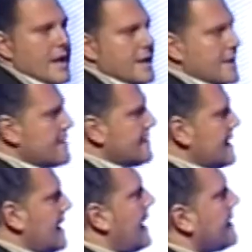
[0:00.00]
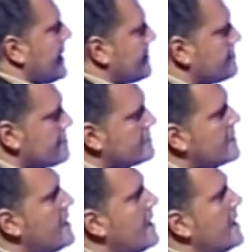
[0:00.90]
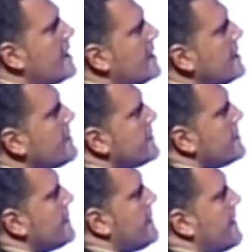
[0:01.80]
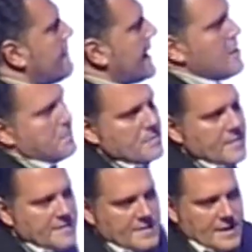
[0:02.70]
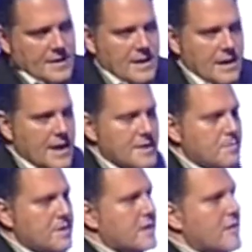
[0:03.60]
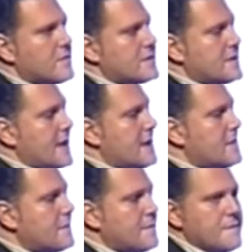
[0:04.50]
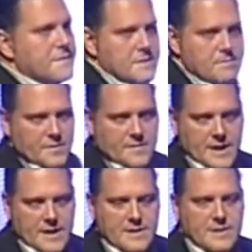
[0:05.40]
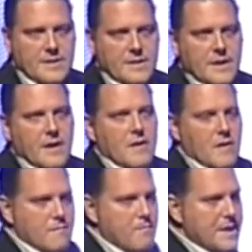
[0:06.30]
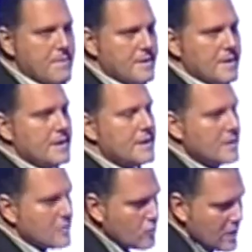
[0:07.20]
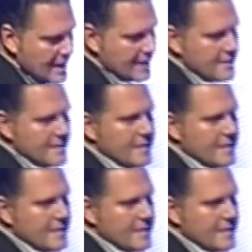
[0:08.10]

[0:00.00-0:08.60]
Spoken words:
And it is declining. And even if we are very optimistic, let it be around 10 to 15% of people who click.